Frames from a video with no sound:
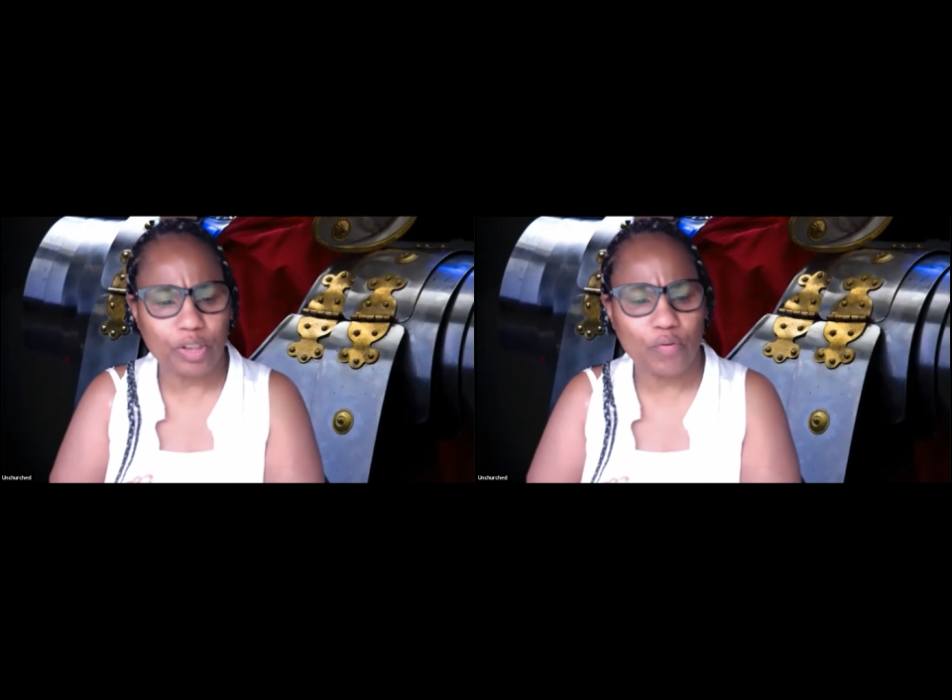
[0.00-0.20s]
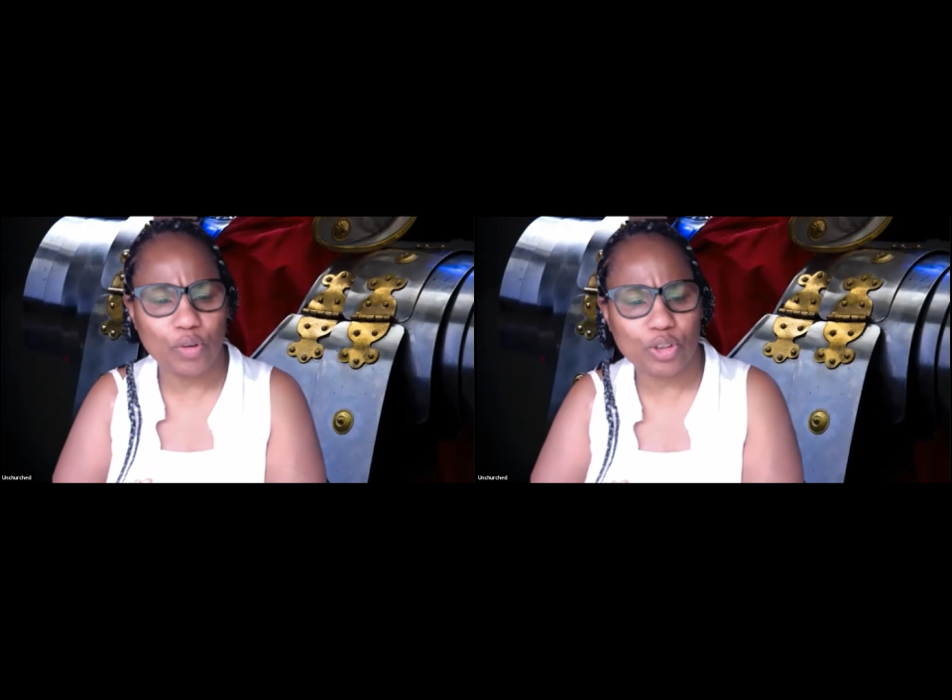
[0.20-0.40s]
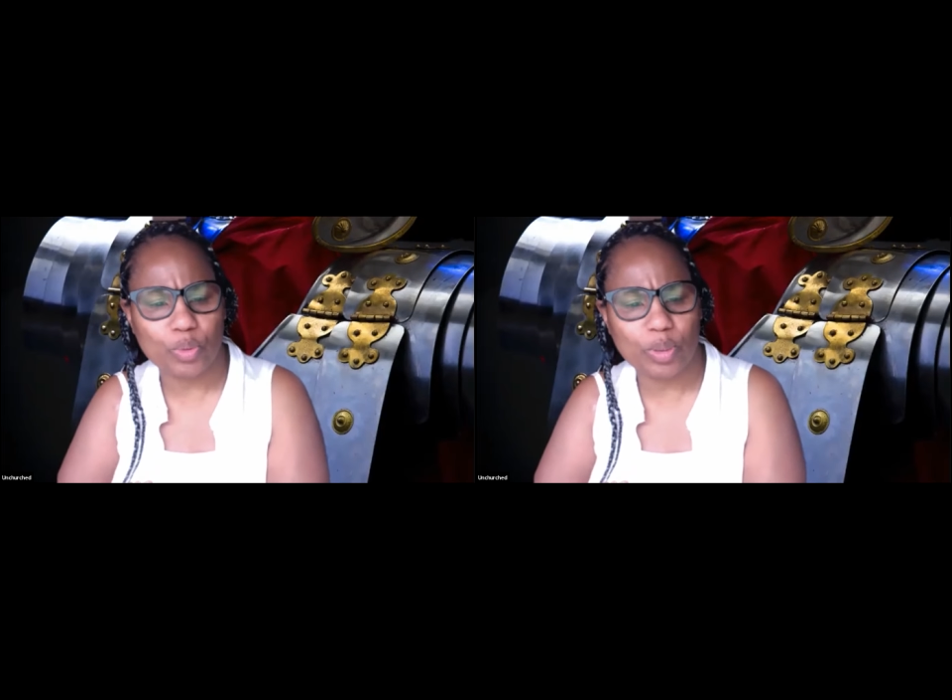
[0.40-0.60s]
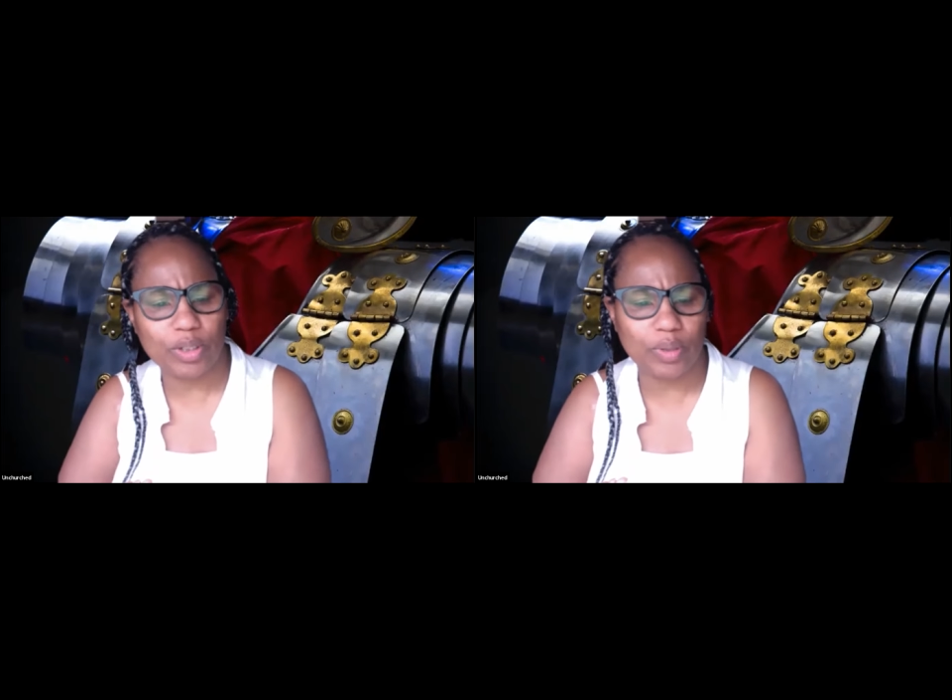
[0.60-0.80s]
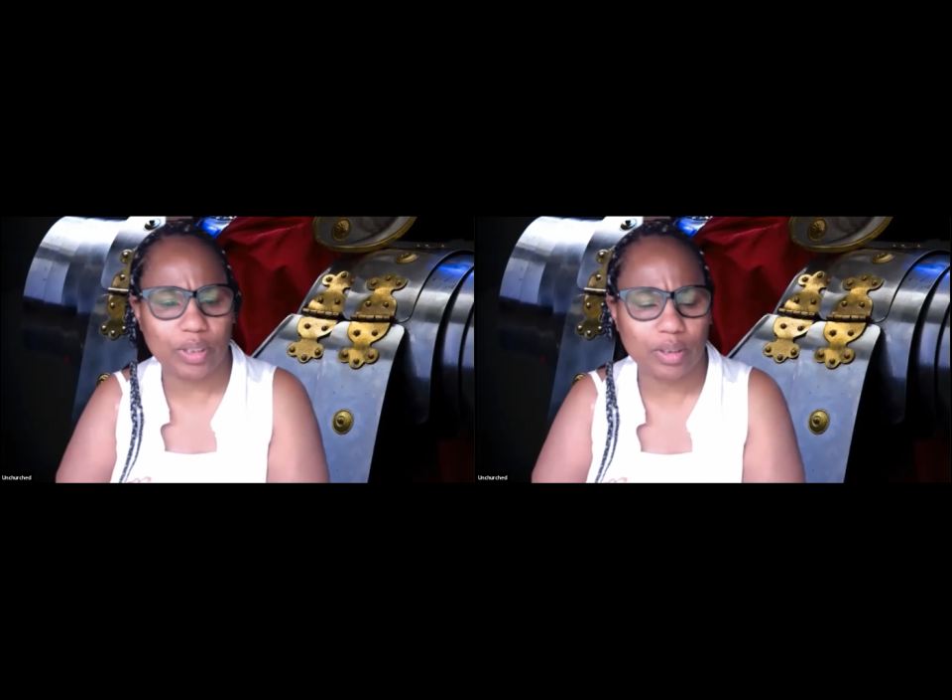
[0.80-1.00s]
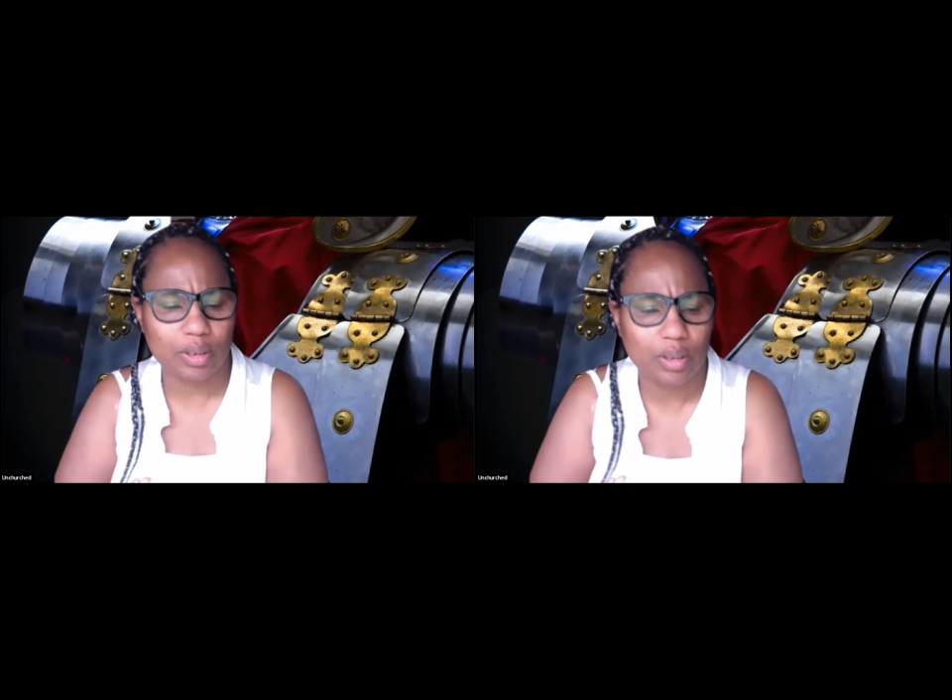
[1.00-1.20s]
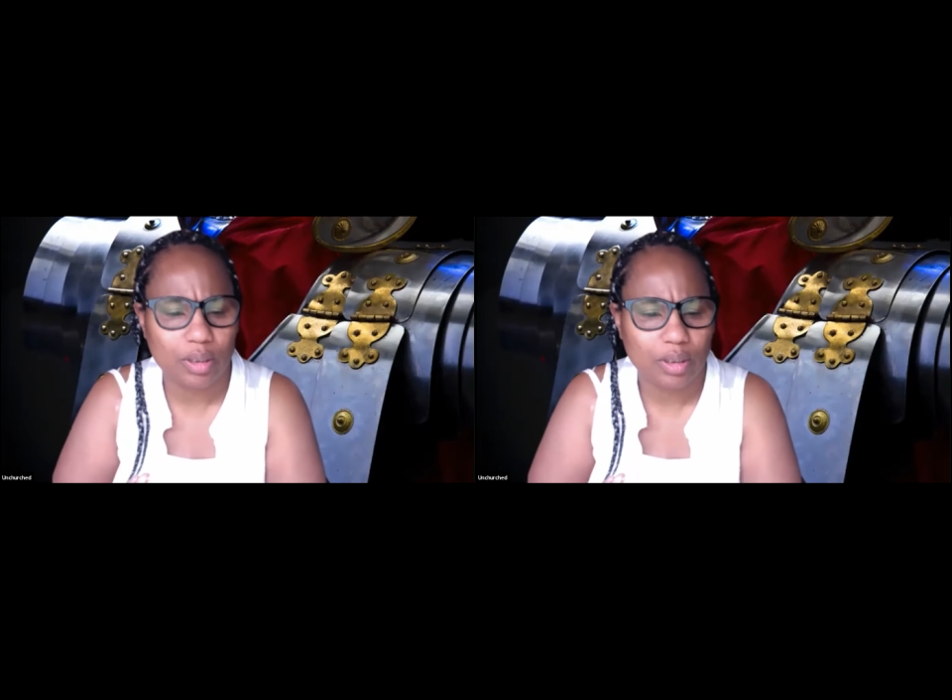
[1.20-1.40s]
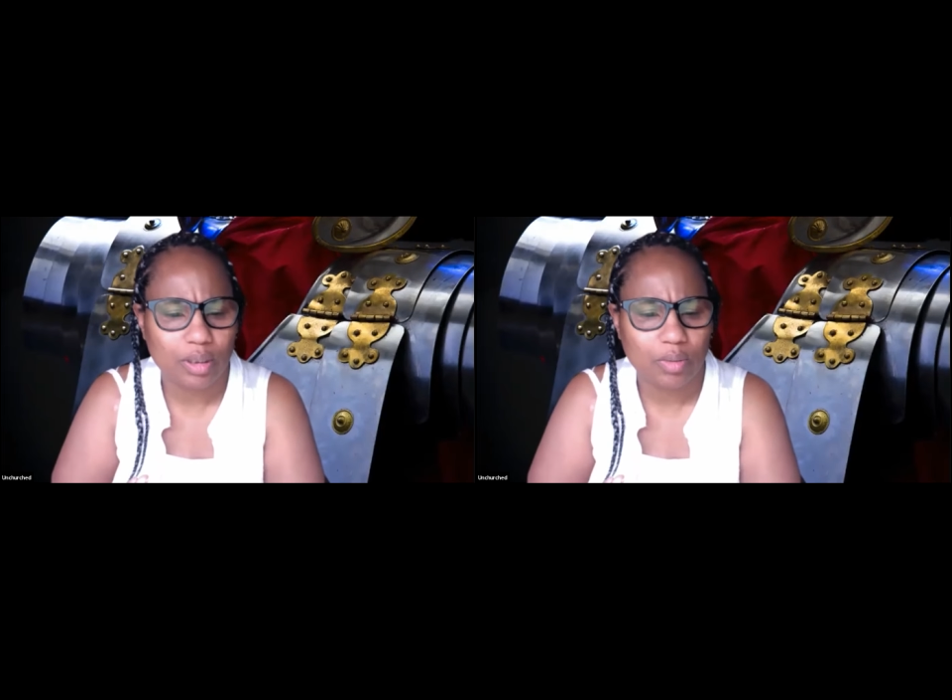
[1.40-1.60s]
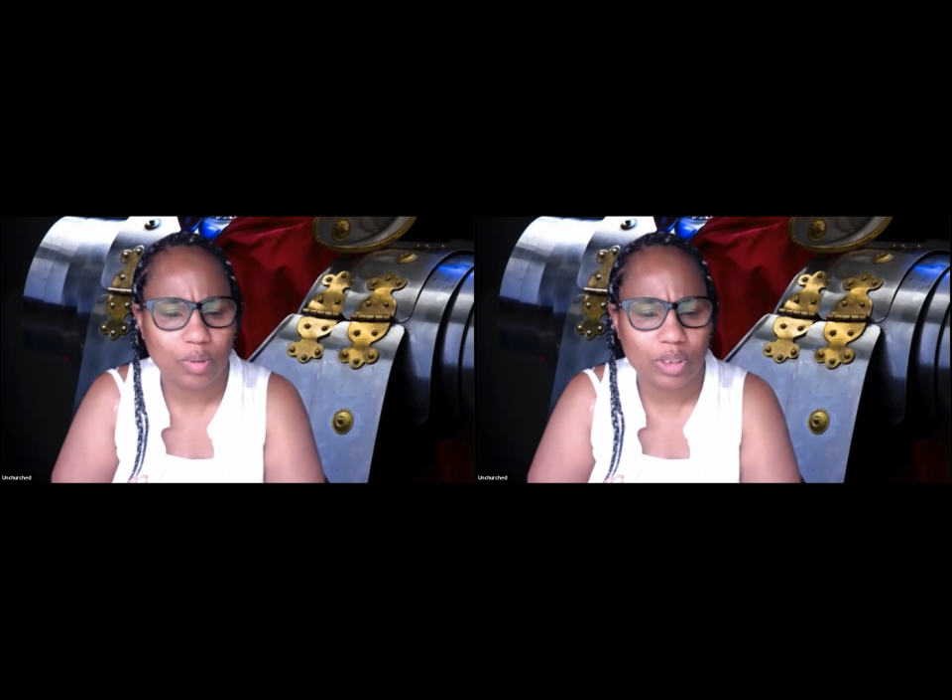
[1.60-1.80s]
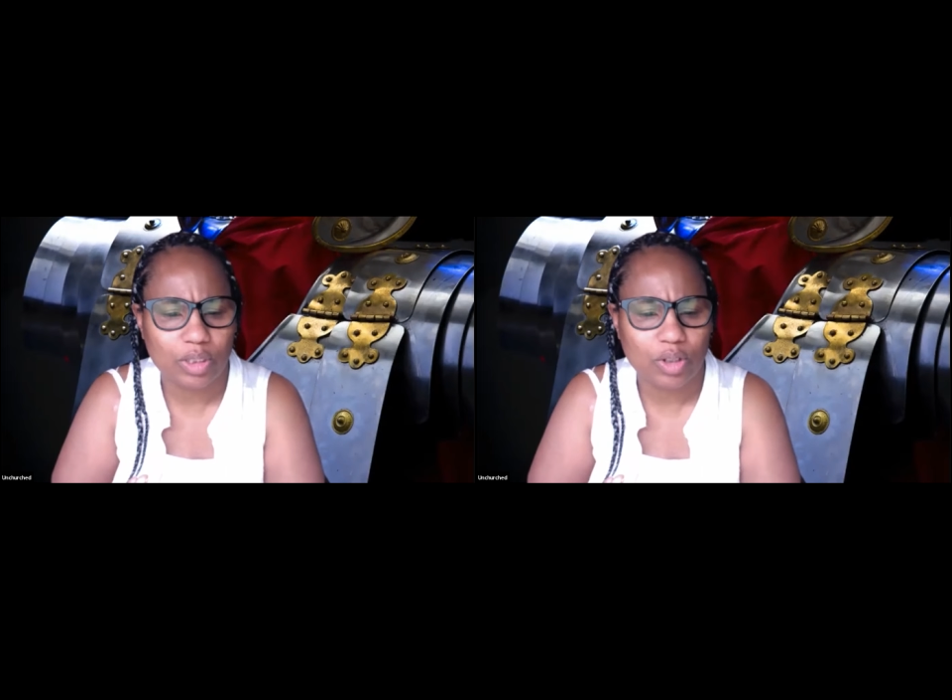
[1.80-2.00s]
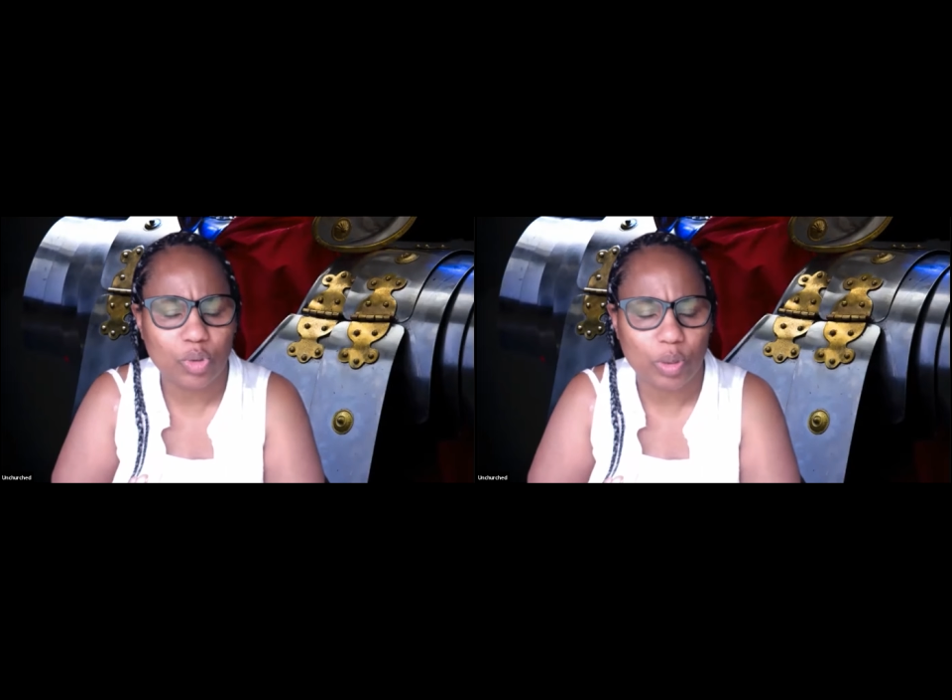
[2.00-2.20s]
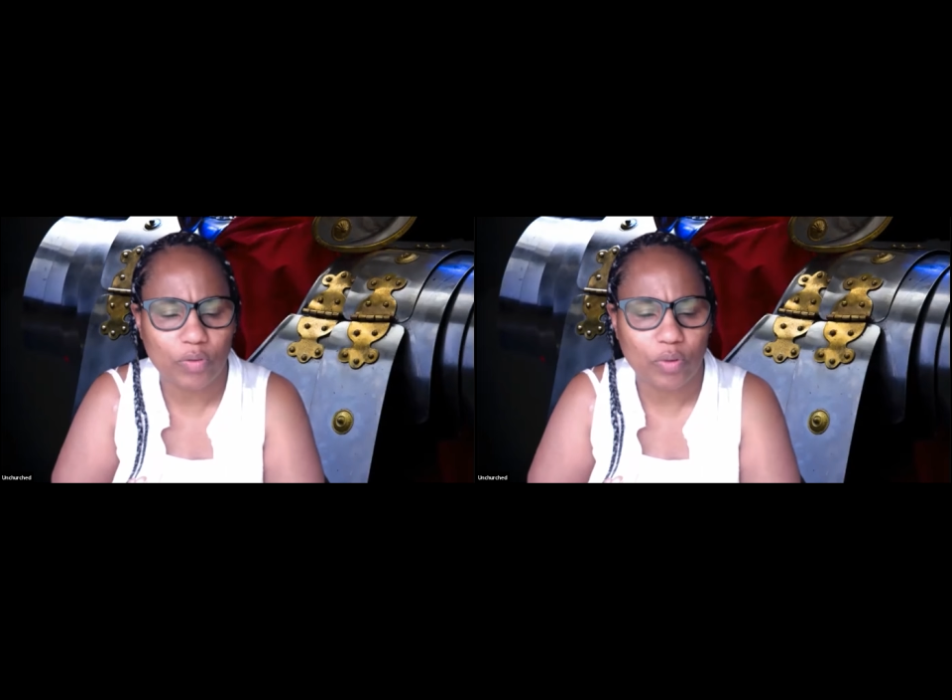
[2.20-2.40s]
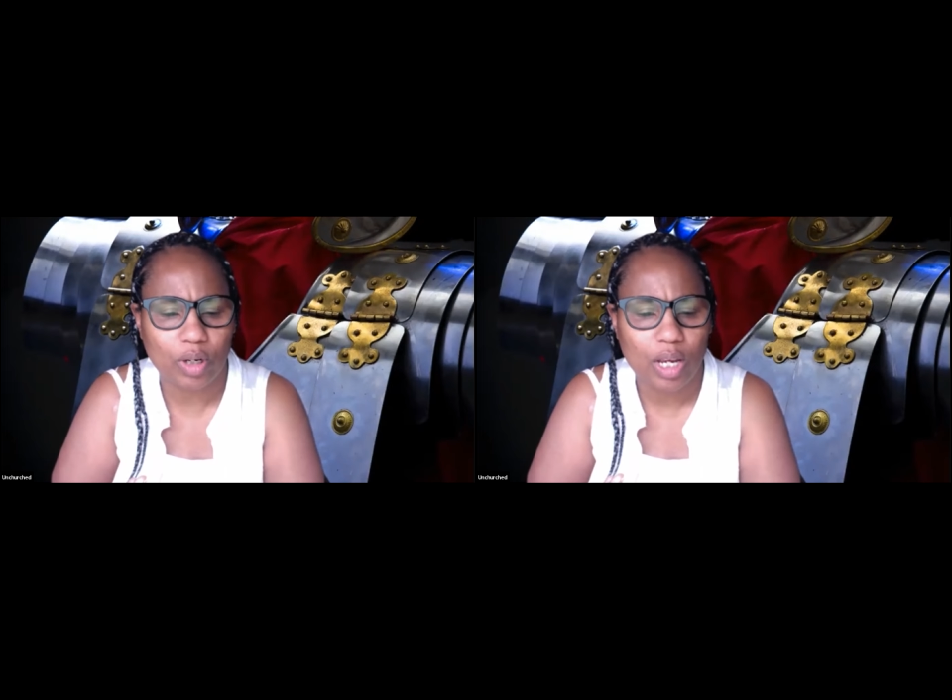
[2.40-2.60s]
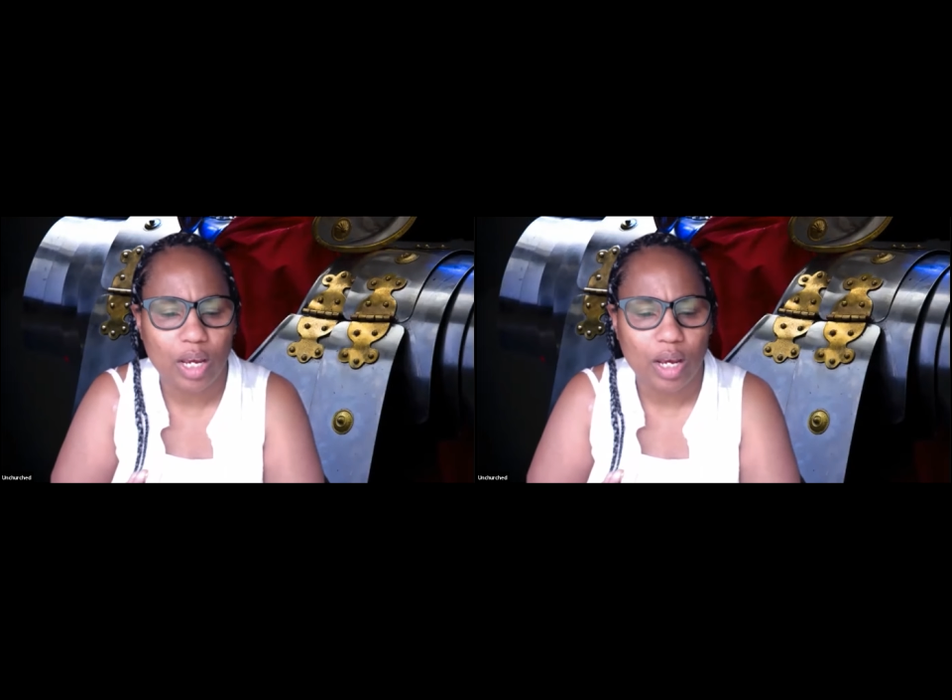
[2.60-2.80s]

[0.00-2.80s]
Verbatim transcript: verse 23 was it no 24.